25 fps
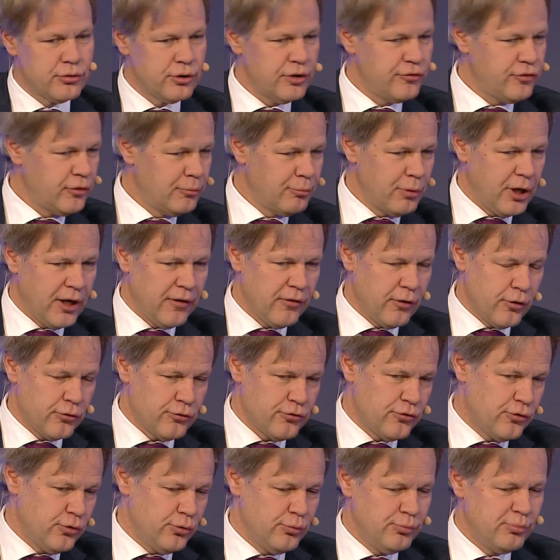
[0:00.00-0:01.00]
driven by
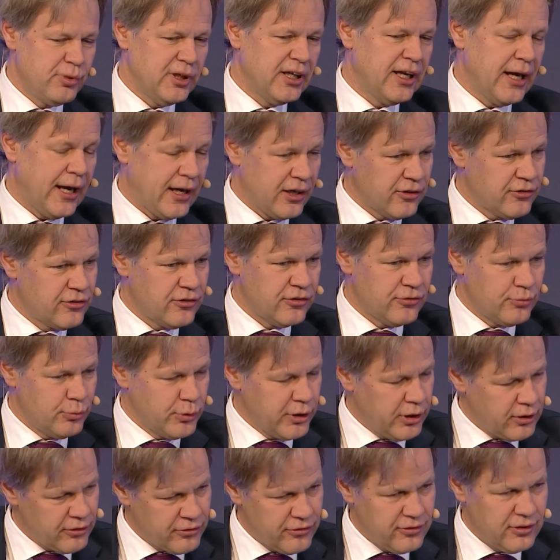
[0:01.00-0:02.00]
those two big axes,
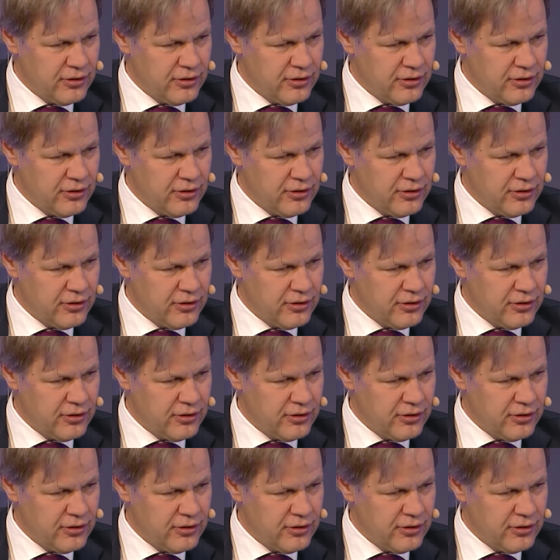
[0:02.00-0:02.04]
we're